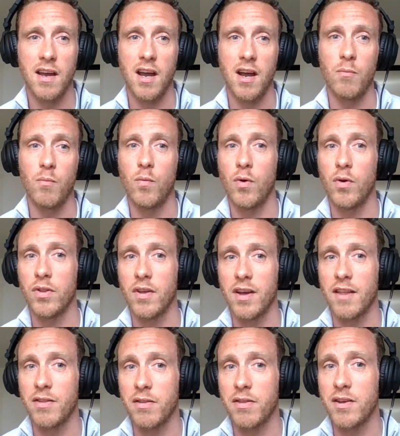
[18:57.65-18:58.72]
and
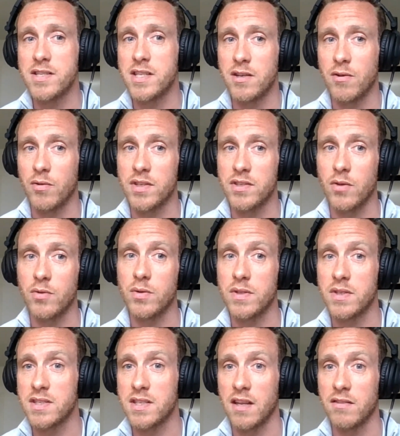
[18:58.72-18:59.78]
the 13-year-old is going to
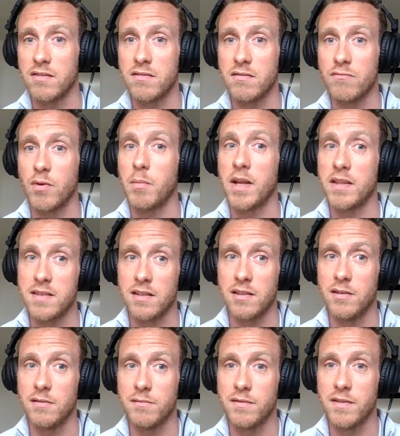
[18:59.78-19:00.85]
understand romantic love